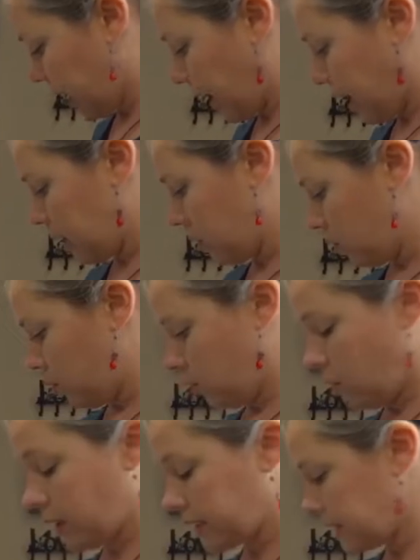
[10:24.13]
I don't
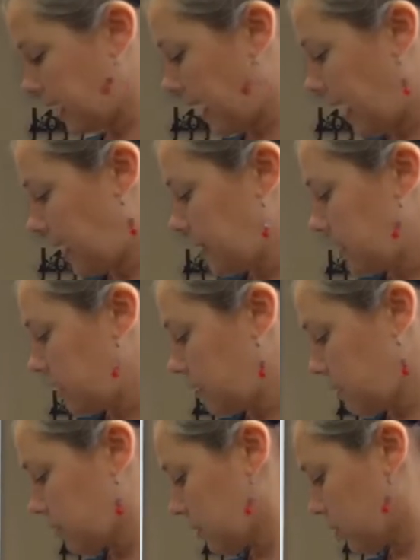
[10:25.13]
want to add
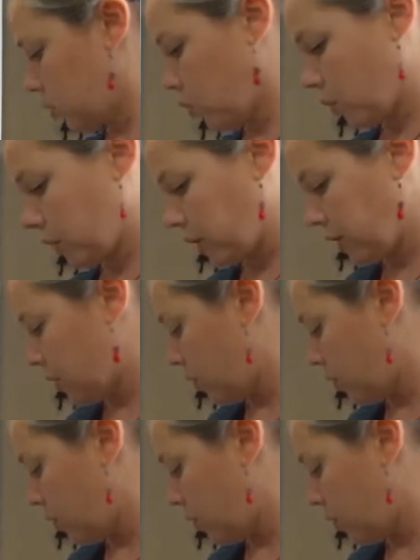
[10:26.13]
the corn